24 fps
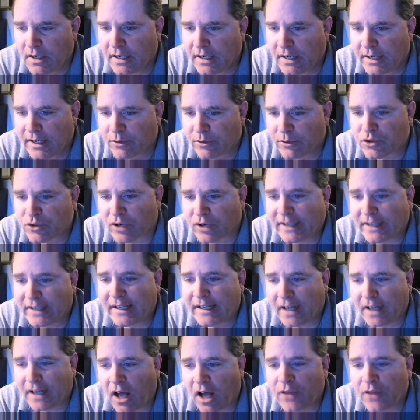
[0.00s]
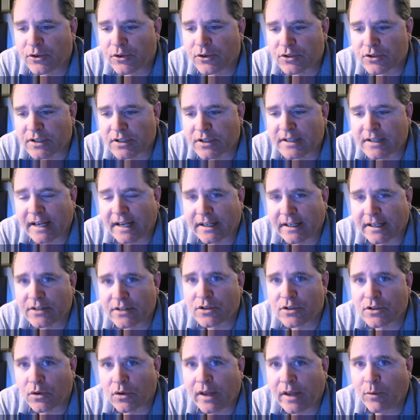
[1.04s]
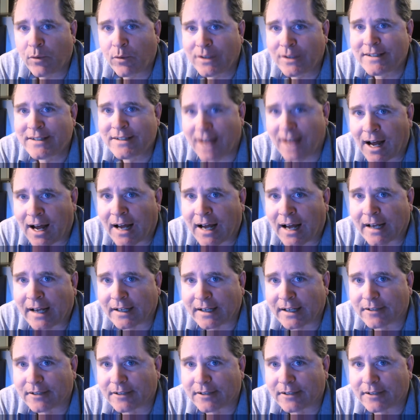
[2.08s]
He was trying to get others to take it so they would die.